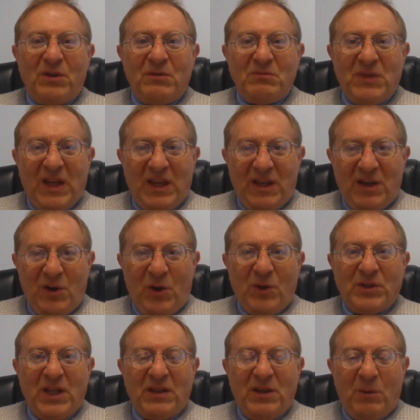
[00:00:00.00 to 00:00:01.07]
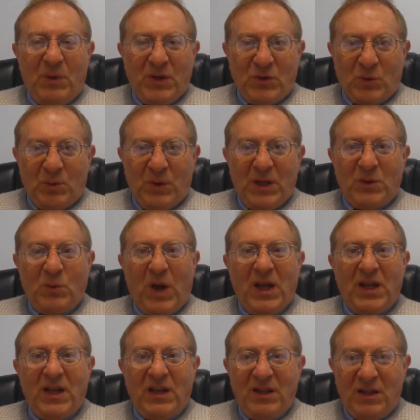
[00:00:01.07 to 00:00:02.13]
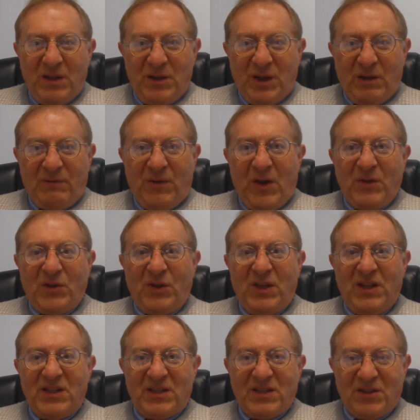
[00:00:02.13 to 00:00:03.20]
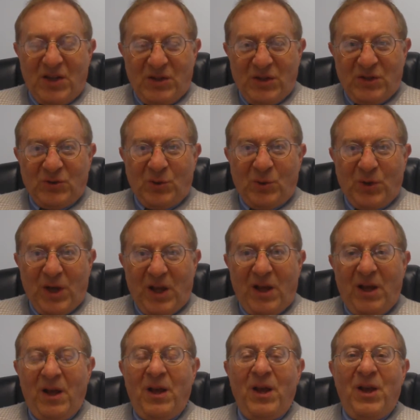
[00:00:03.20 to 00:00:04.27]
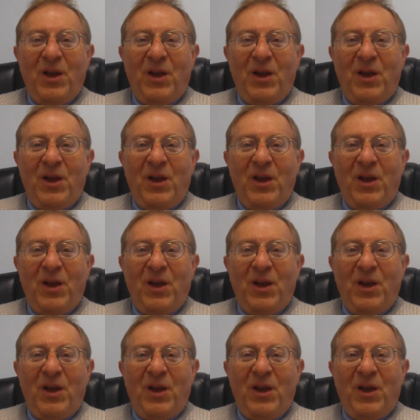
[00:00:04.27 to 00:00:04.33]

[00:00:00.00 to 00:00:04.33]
they know that they went to bed while their father is studying Torah,